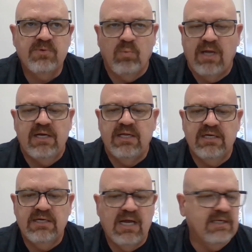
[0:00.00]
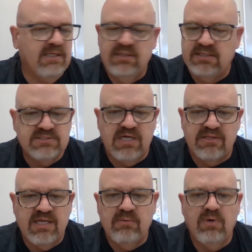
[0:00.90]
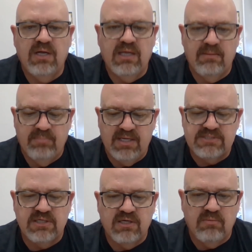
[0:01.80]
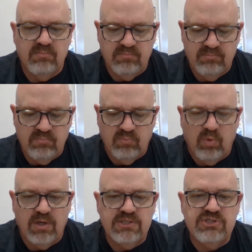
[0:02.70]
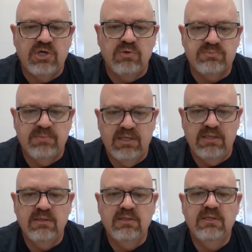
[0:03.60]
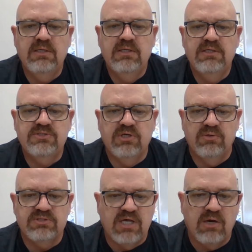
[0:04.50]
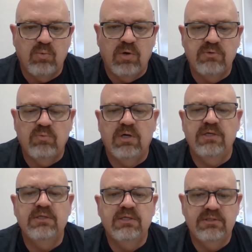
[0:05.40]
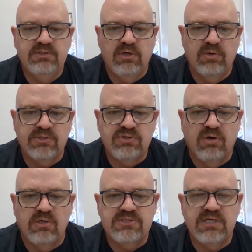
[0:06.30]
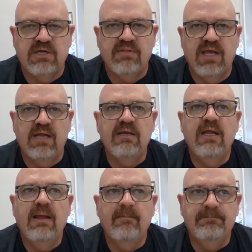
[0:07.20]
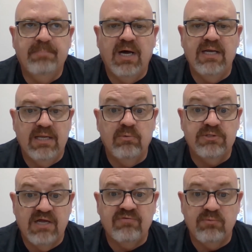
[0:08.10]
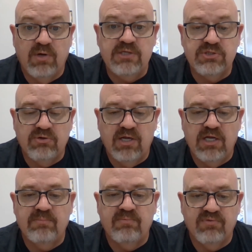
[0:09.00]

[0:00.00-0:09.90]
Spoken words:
Why didn't I get a 90? It's not that way. I'm basing on what it shows me. So it's not a one-to-one. Don't get your heart set on that. But it will definitely raise your grade up.